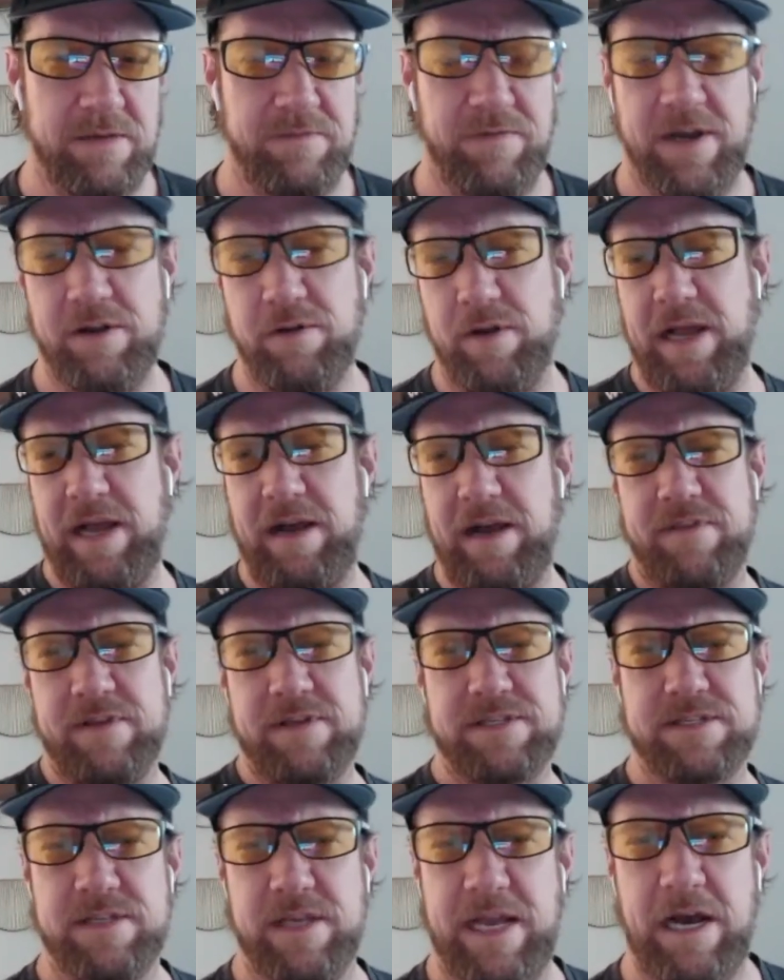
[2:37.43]
If I don't have
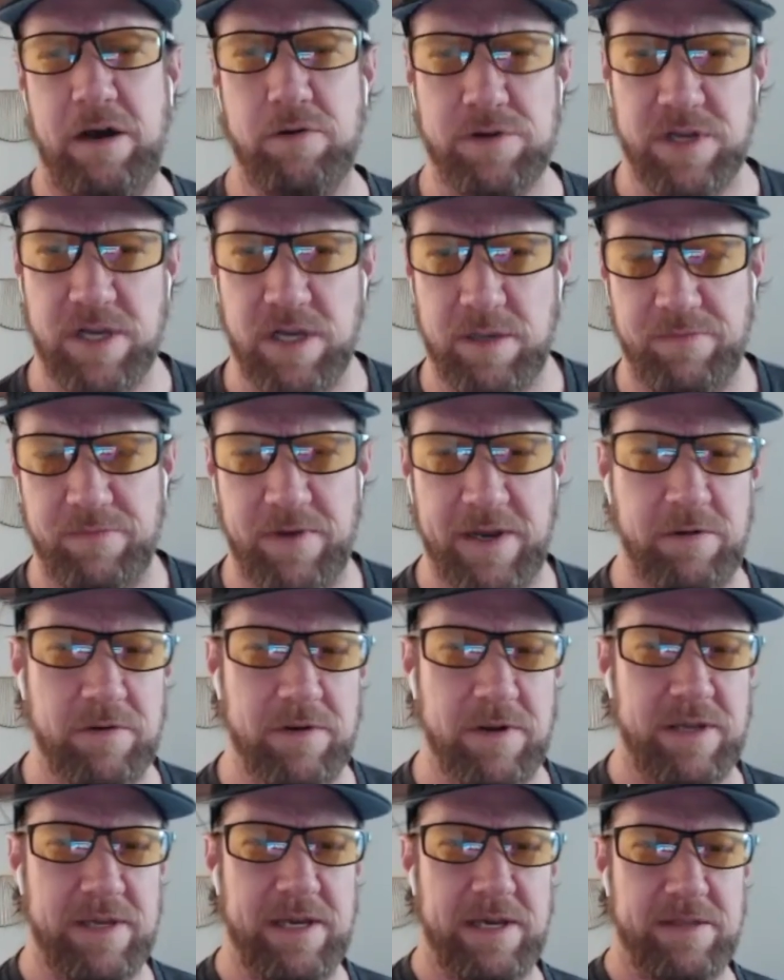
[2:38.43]
this outcome, if I
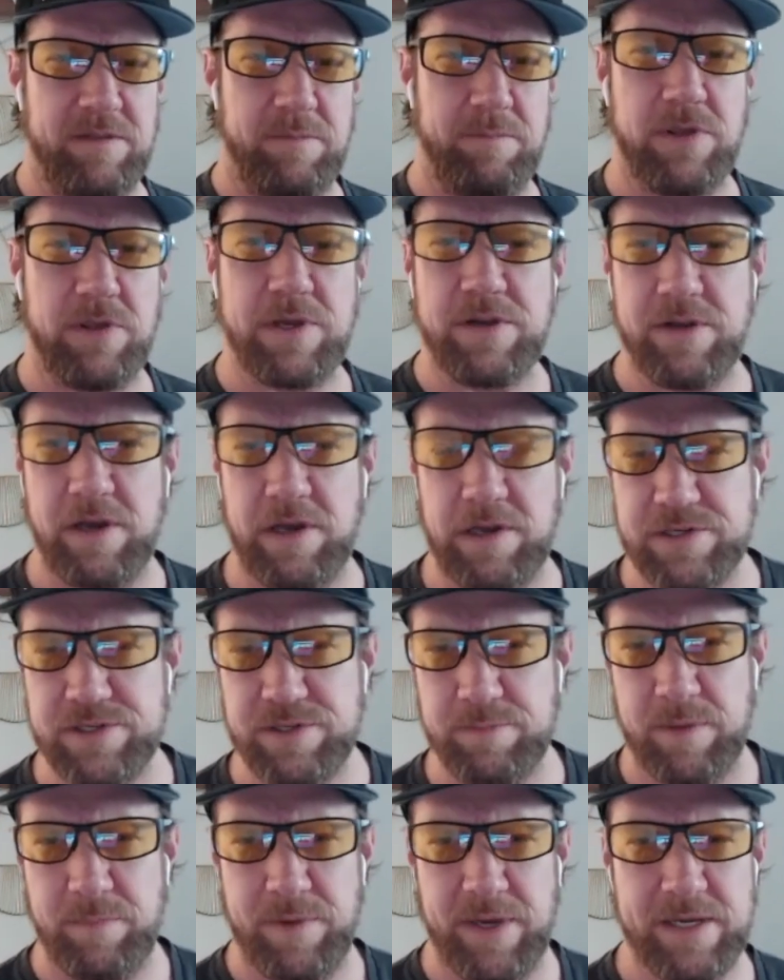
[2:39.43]
don't get the million
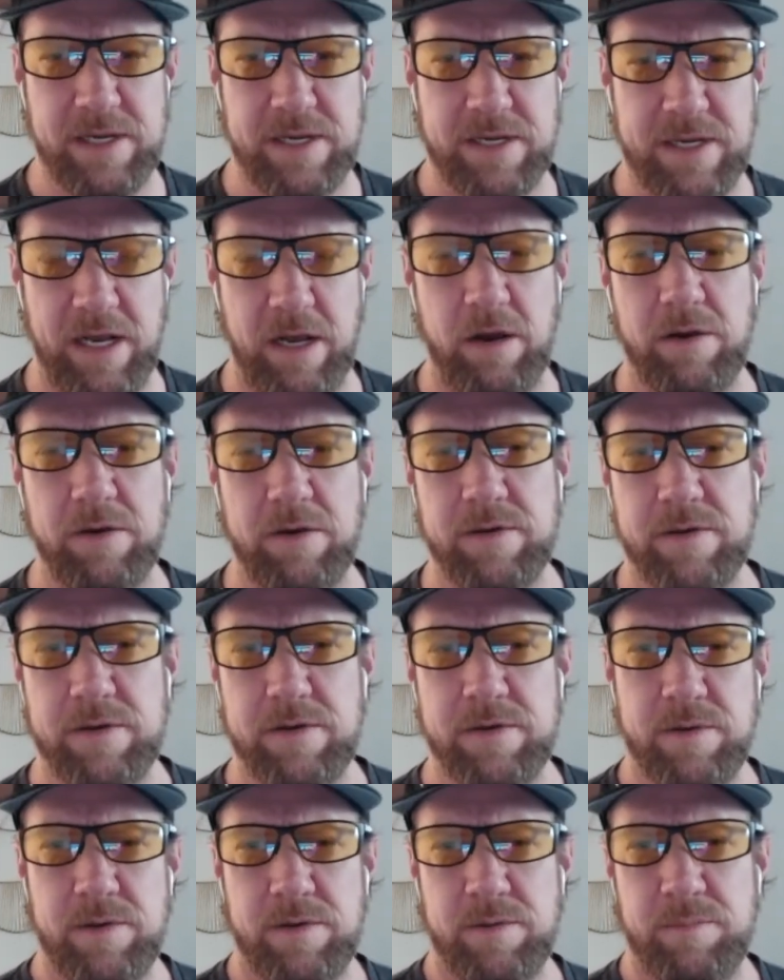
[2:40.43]
dollars in my bank account
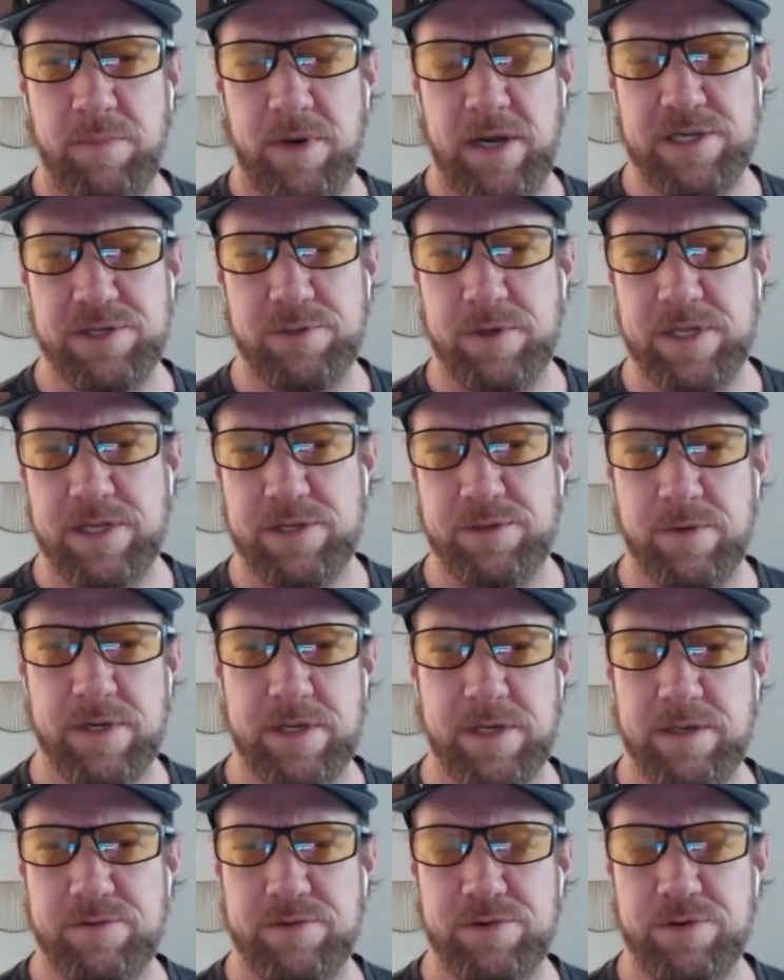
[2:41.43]
by
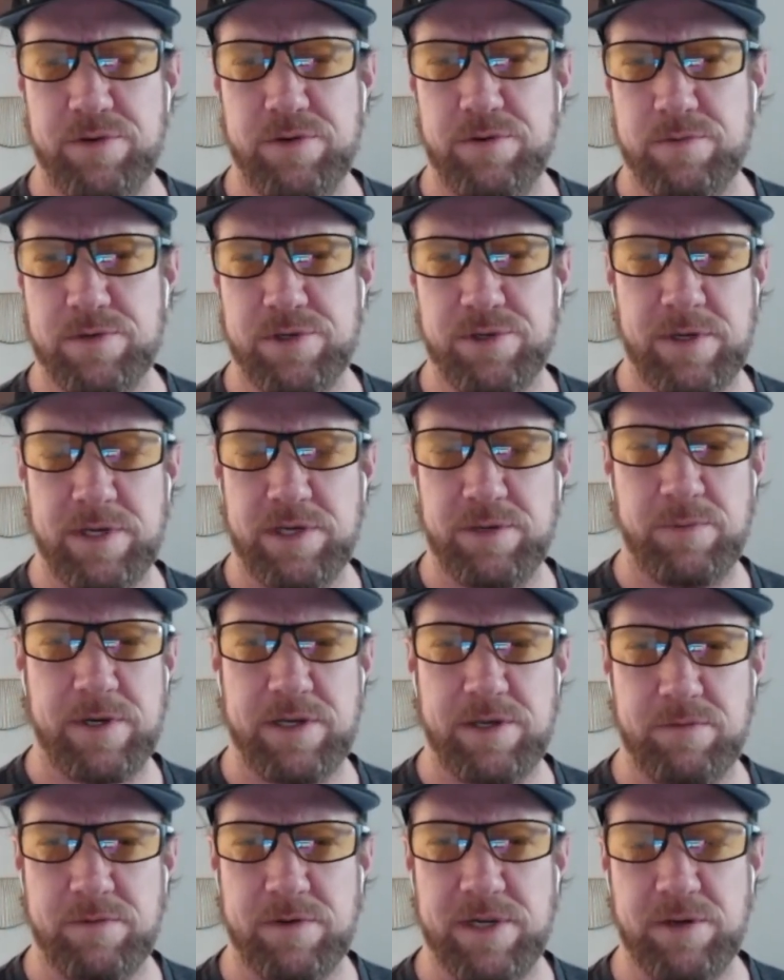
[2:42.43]
2022 or
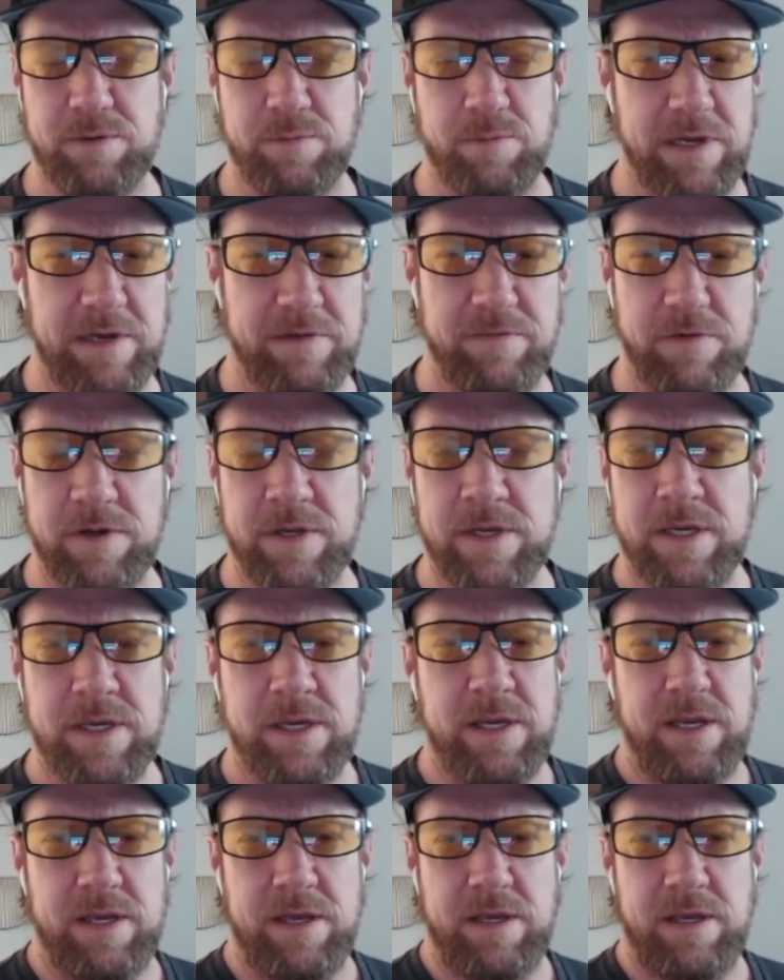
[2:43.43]
2023 or whatever,